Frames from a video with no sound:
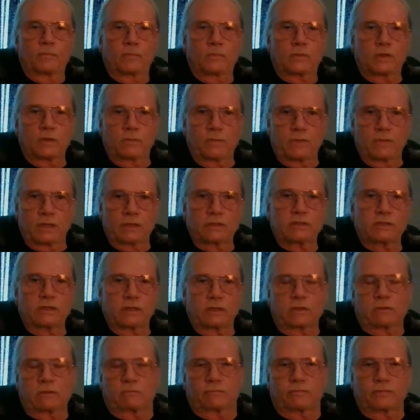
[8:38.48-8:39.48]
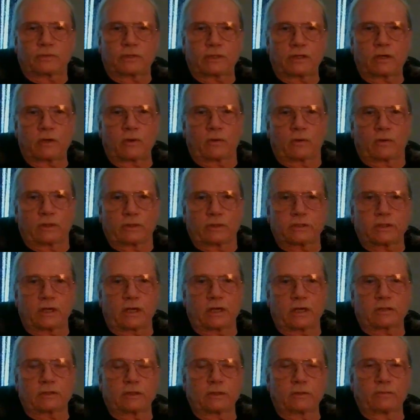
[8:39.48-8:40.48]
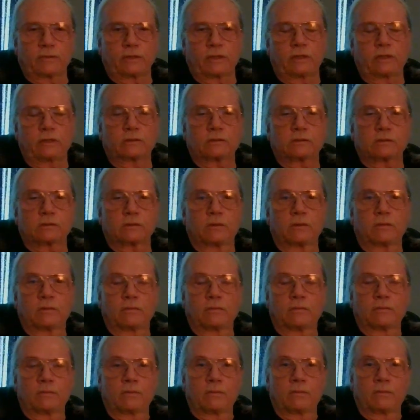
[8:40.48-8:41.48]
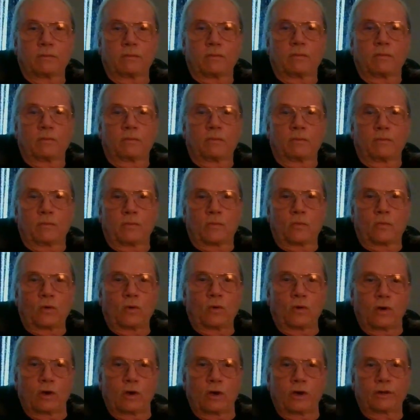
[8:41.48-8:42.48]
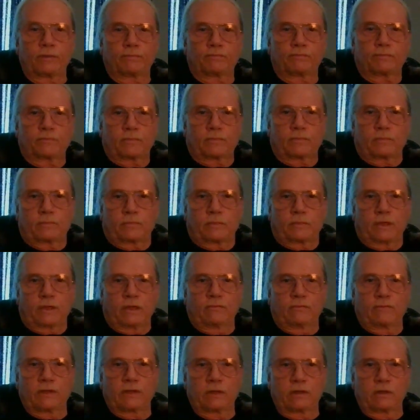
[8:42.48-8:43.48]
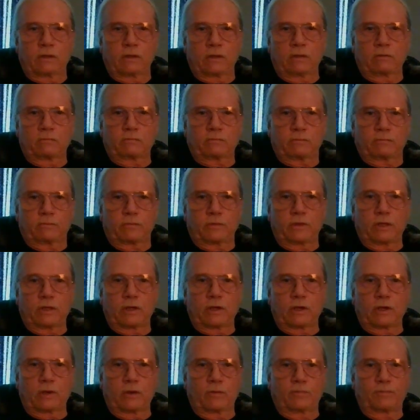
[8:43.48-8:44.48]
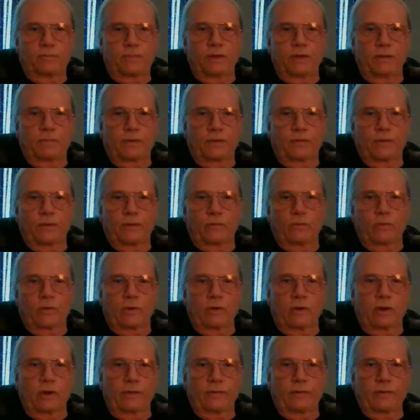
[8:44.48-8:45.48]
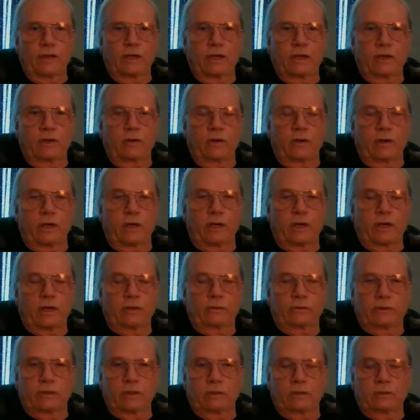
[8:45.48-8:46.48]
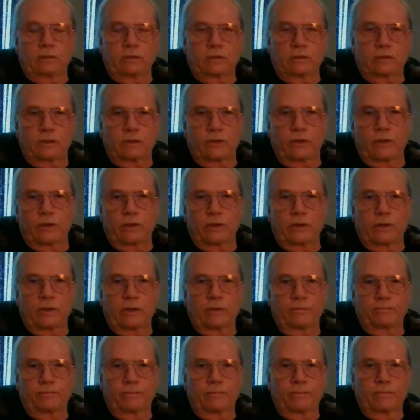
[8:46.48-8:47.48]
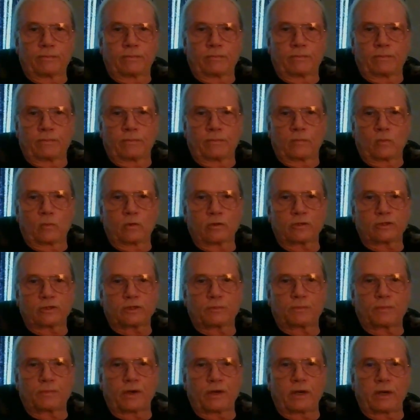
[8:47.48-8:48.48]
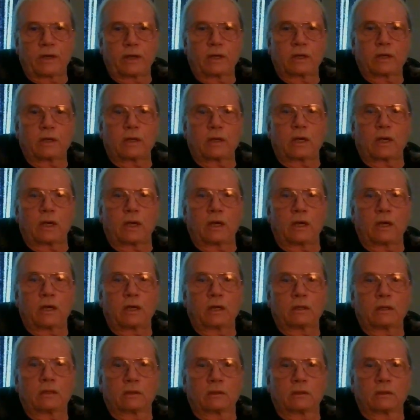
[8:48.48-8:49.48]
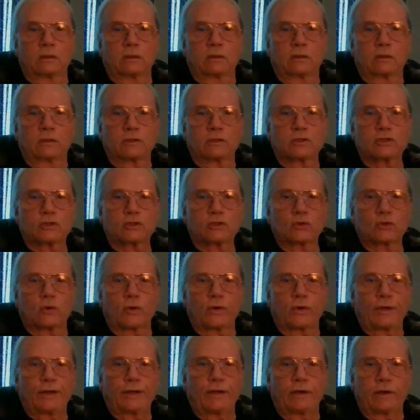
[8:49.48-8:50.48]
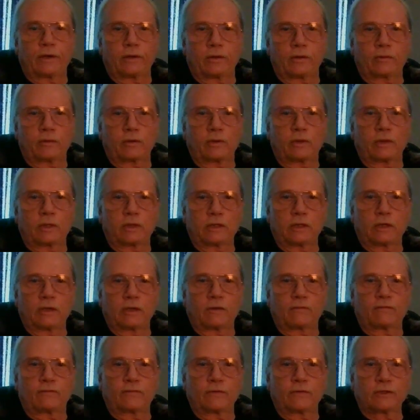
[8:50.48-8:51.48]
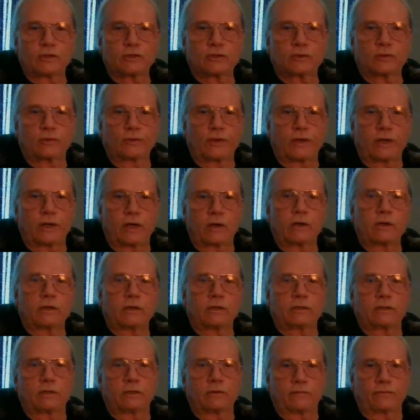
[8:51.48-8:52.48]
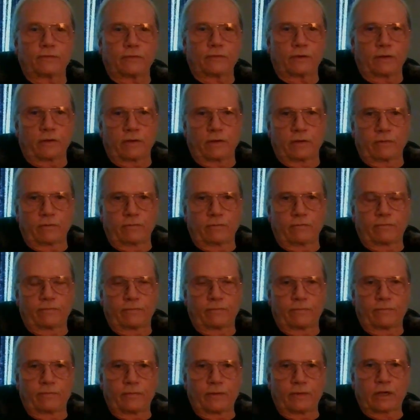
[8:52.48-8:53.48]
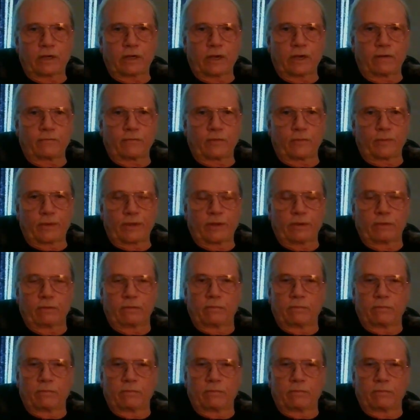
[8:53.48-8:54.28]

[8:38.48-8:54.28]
domestic terrorist activities, or even, you know, people that were on the internet that uh, were spreading a story other than the official narrative of the government.